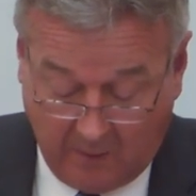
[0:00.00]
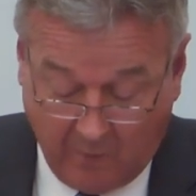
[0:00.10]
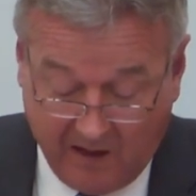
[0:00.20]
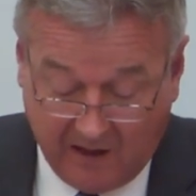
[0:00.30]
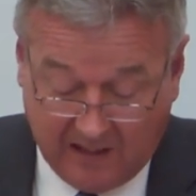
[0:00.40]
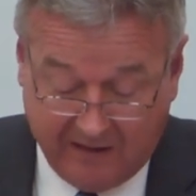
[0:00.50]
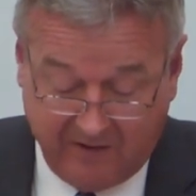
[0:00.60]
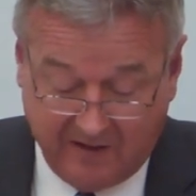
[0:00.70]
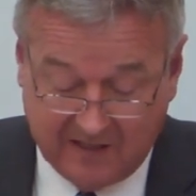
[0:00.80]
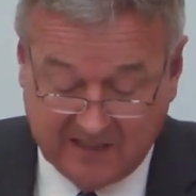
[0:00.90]
And we are
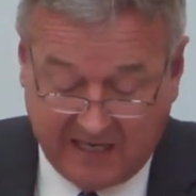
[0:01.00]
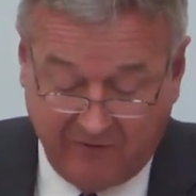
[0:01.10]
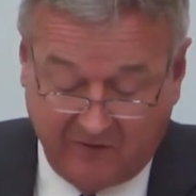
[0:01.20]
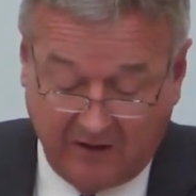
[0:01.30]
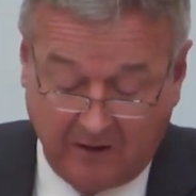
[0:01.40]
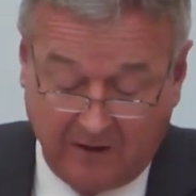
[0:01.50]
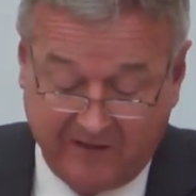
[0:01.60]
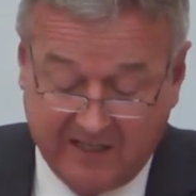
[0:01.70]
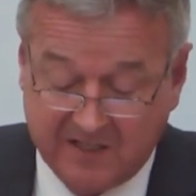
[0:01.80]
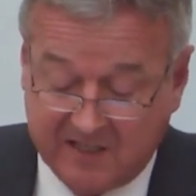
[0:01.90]
leaving the safety
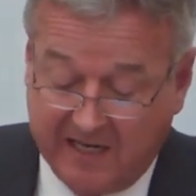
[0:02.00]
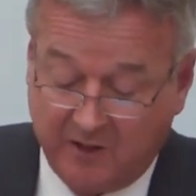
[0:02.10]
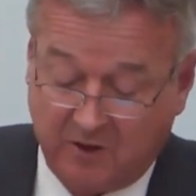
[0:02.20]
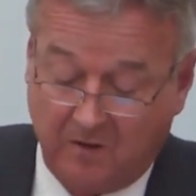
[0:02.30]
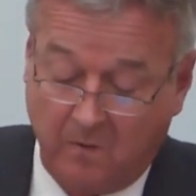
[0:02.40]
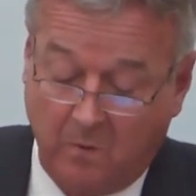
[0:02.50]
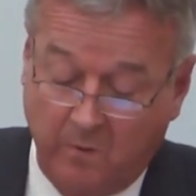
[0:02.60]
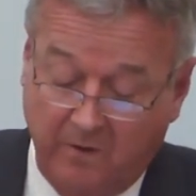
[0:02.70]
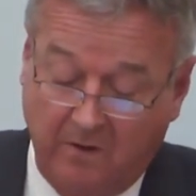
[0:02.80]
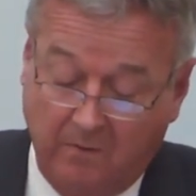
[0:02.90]
of an international
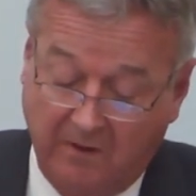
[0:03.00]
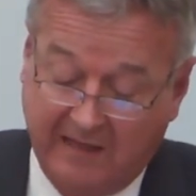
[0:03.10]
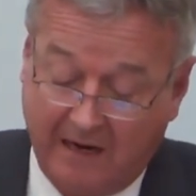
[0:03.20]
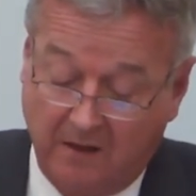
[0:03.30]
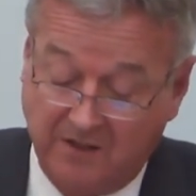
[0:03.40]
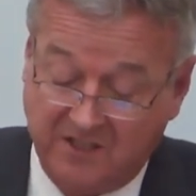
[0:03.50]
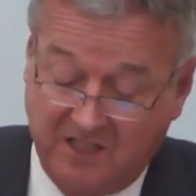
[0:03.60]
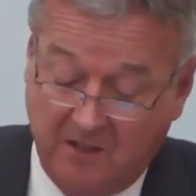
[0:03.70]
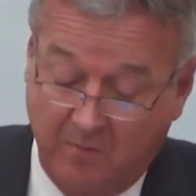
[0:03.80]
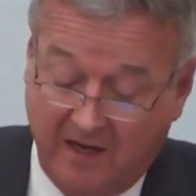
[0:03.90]
order
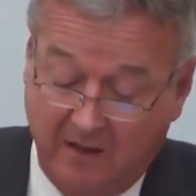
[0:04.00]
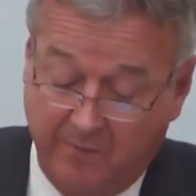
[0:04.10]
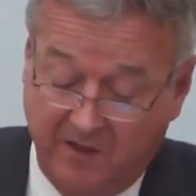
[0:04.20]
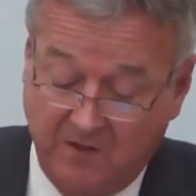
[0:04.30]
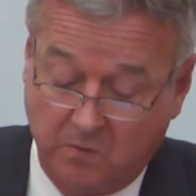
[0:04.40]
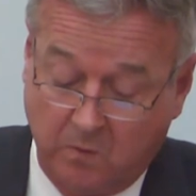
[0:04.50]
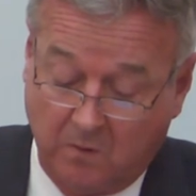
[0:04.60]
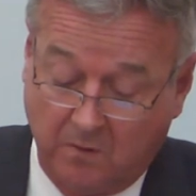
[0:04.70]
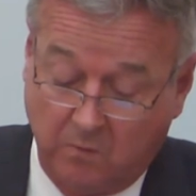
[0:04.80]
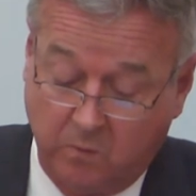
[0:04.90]
guaranteed by the
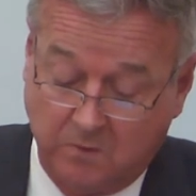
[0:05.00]
post-war